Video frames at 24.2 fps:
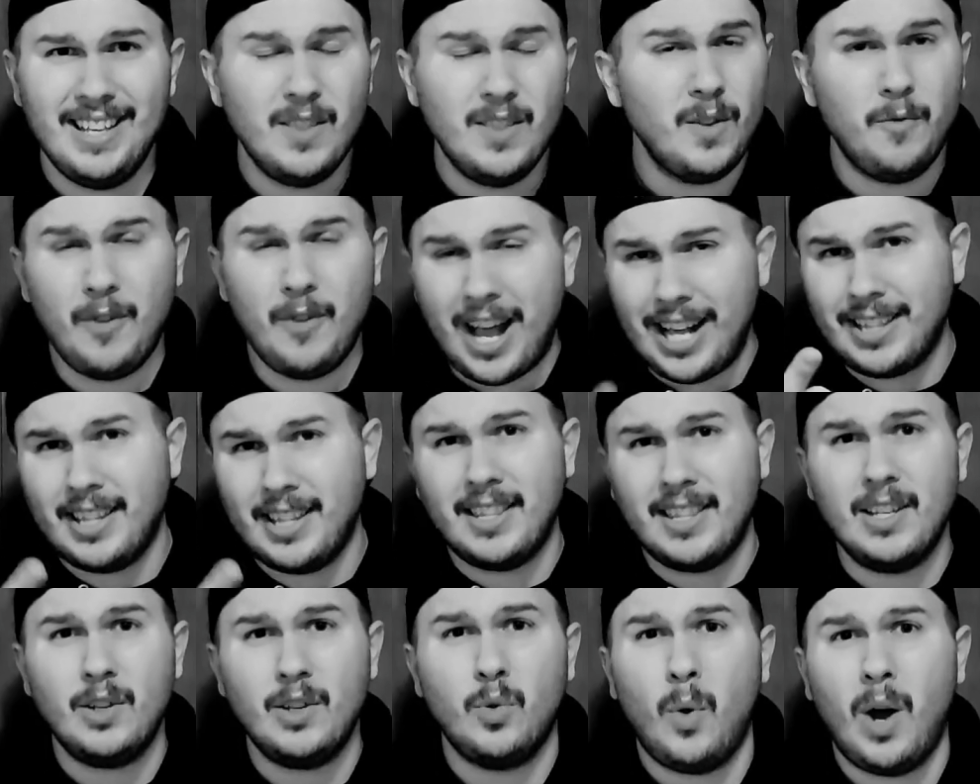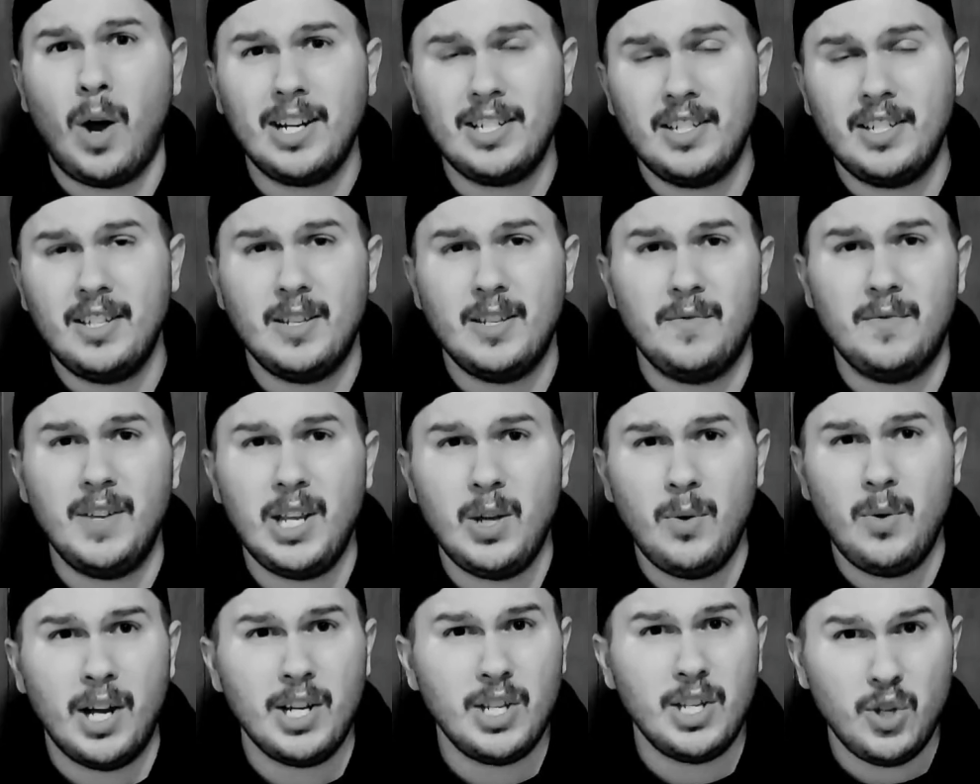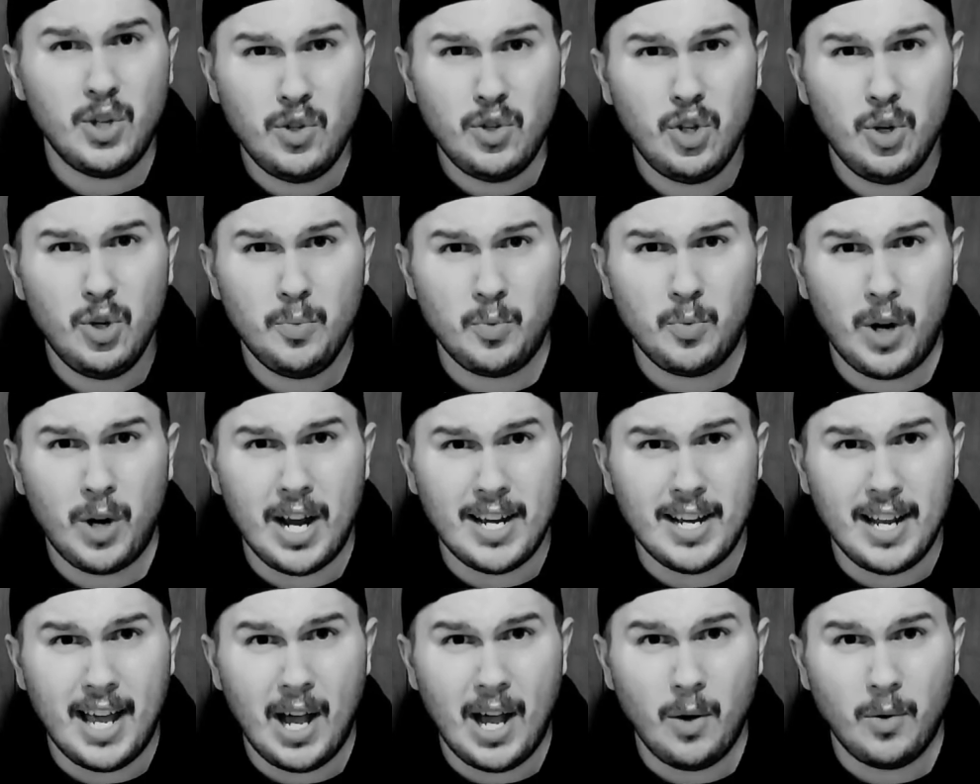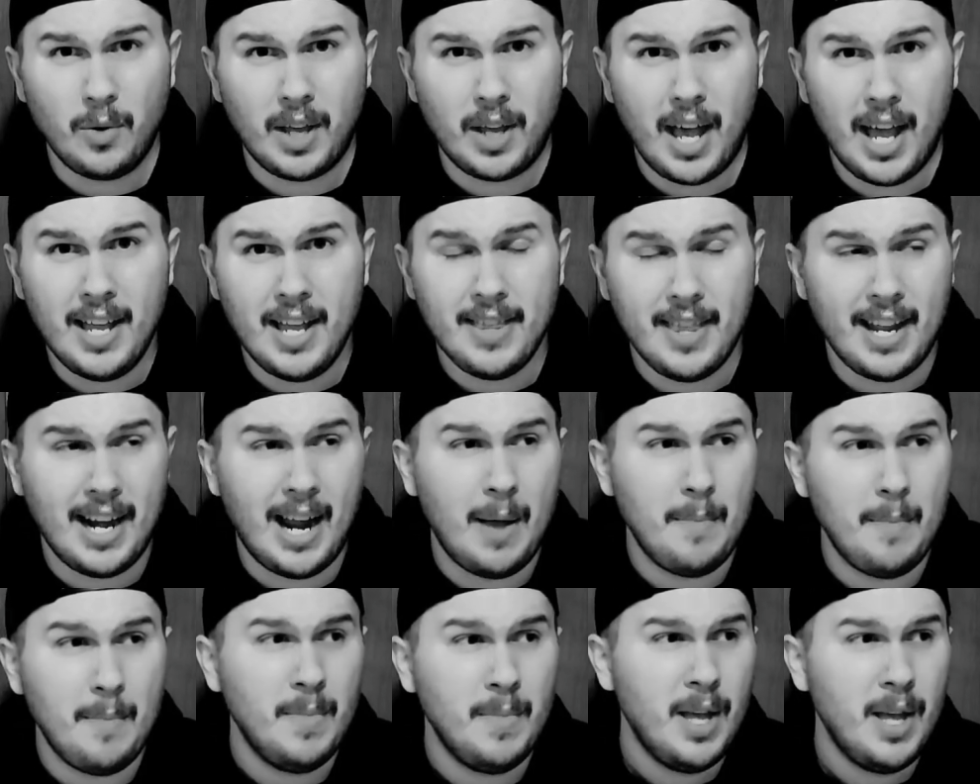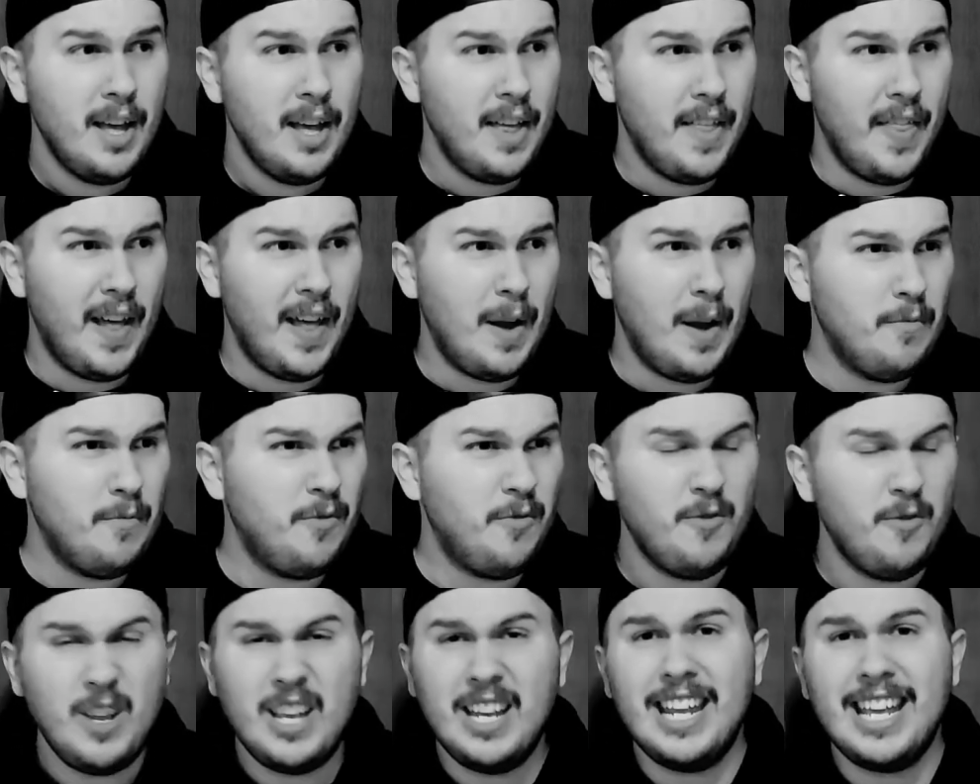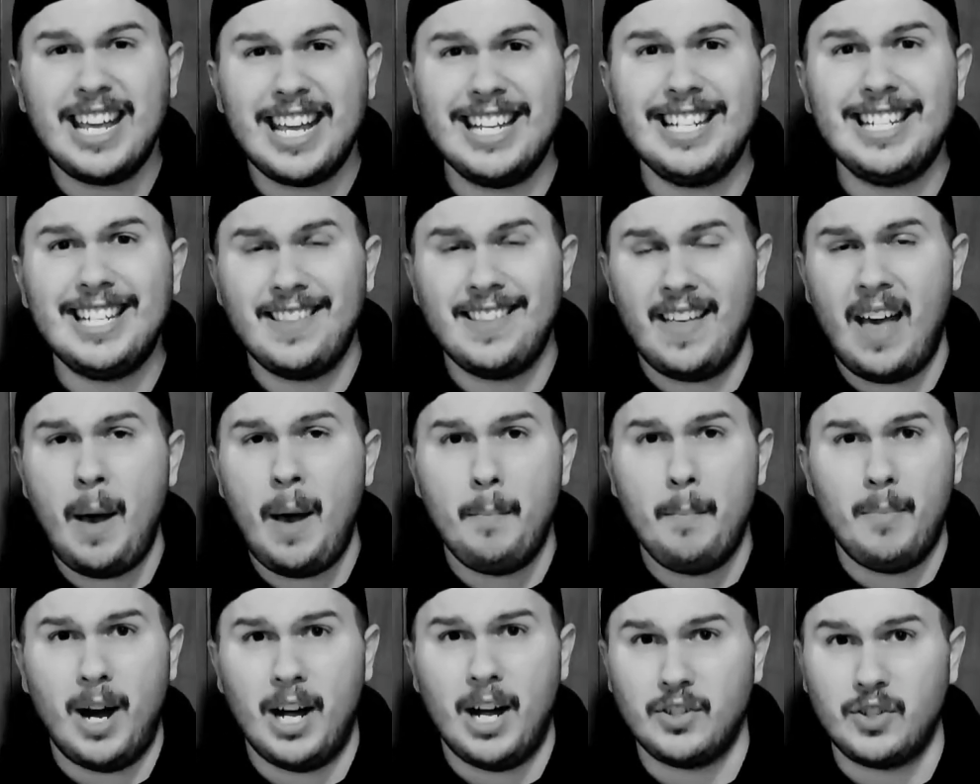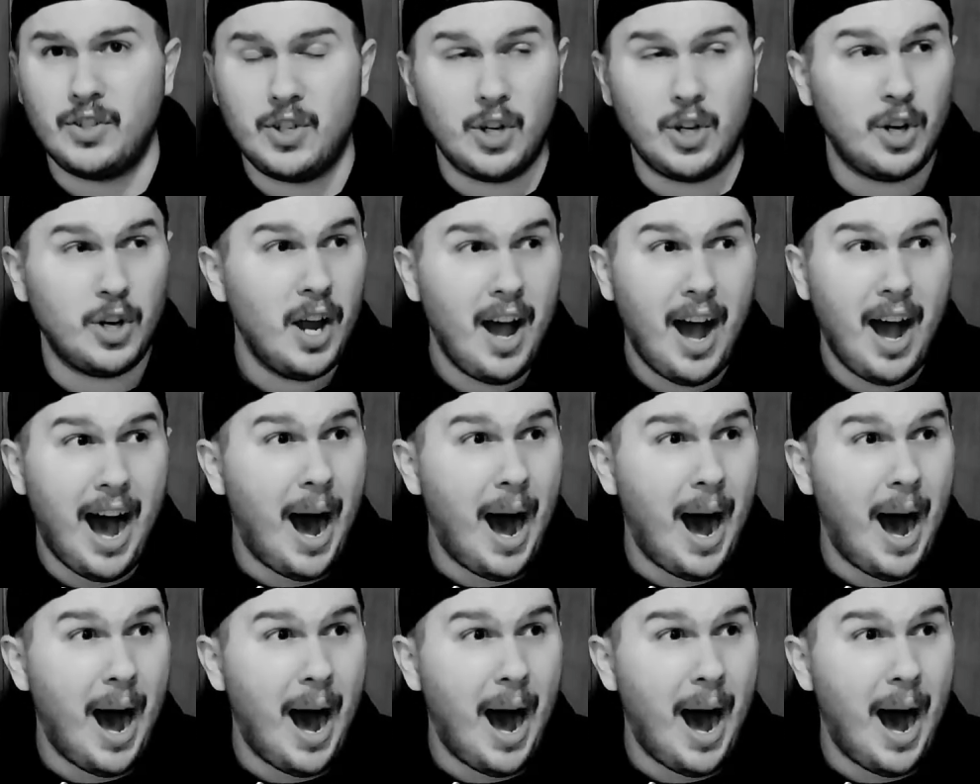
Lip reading: The fact that you're watching this video on YouTube right now, okay, and that I'm feeding into that monster.